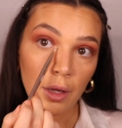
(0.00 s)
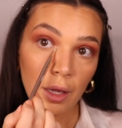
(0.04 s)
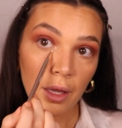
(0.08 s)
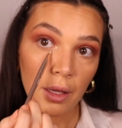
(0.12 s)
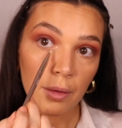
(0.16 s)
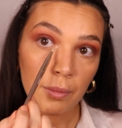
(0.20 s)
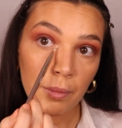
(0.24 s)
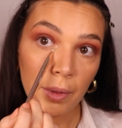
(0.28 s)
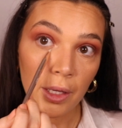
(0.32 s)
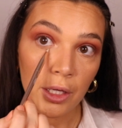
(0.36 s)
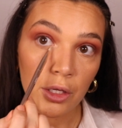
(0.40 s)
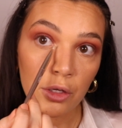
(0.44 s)

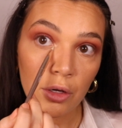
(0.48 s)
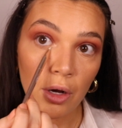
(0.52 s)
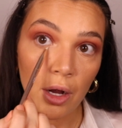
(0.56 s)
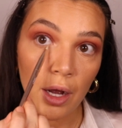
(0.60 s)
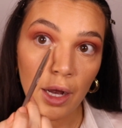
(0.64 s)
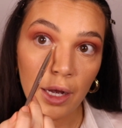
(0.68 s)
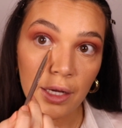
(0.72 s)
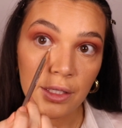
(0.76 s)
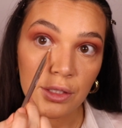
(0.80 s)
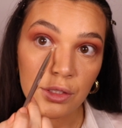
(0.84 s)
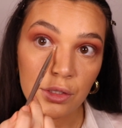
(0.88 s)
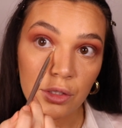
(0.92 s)
and make your
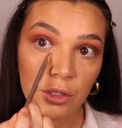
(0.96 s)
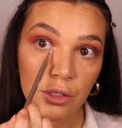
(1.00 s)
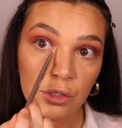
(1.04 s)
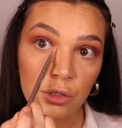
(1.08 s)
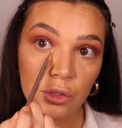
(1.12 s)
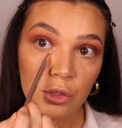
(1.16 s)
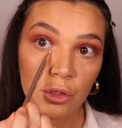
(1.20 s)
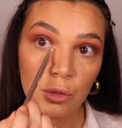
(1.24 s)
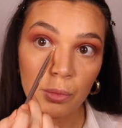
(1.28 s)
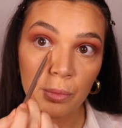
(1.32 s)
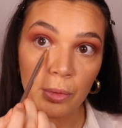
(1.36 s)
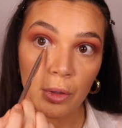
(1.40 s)
eyes look
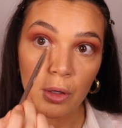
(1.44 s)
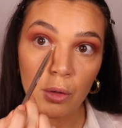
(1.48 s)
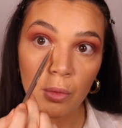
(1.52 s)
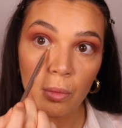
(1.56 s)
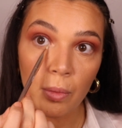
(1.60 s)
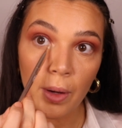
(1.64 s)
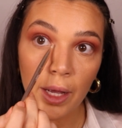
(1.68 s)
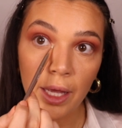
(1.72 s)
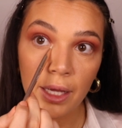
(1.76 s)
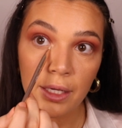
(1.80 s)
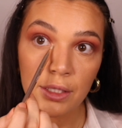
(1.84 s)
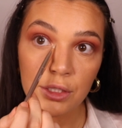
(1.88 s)
super
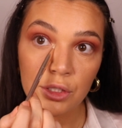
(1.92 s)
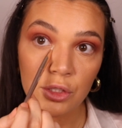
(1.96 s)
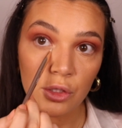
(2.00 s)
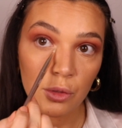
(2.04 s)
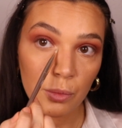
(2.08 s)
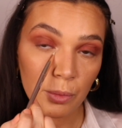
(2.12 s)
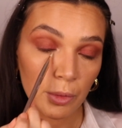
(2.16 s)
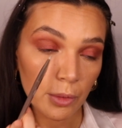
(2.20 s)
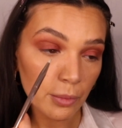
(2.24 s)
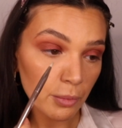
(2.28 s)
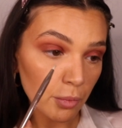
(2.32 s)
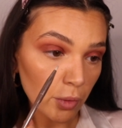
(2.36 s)
awake,
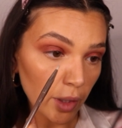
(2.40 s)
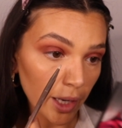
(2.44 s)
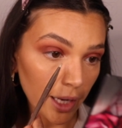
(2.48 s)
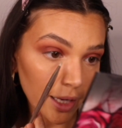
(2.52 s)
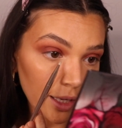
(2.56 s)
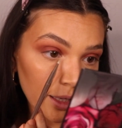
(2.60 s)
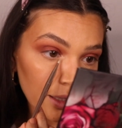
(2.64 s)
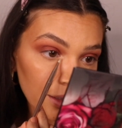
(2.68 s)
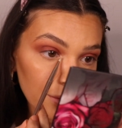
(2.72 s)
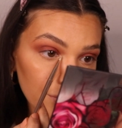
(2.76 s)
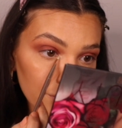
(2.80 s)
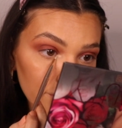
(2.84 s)
super
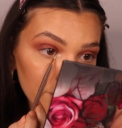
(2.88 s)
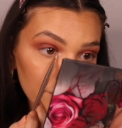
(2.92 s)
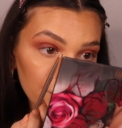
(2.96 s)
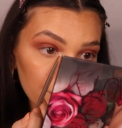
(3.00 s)
bright.